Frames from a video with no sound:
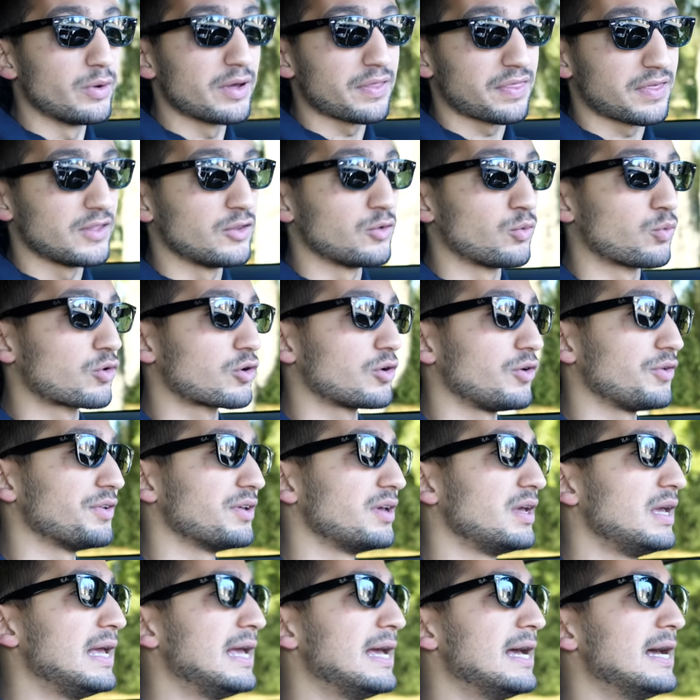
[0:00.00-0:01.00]
with in the world.
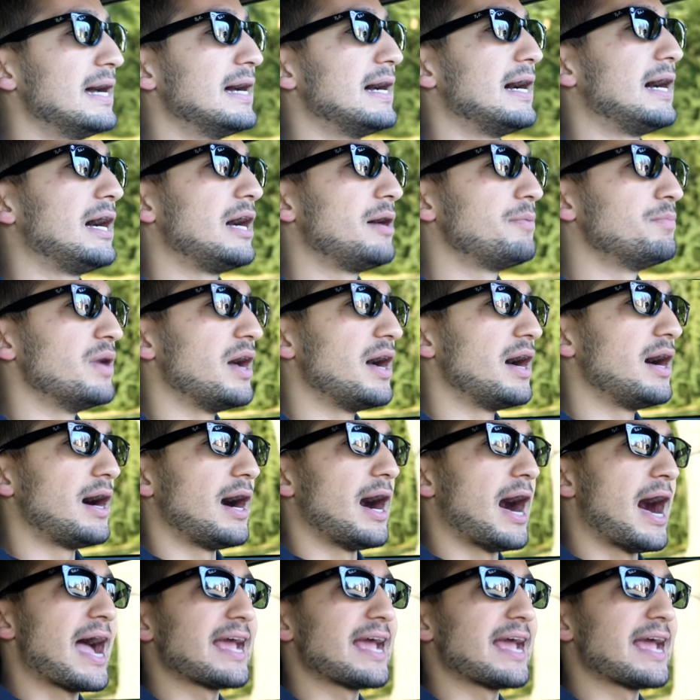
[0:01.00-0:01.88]
Um,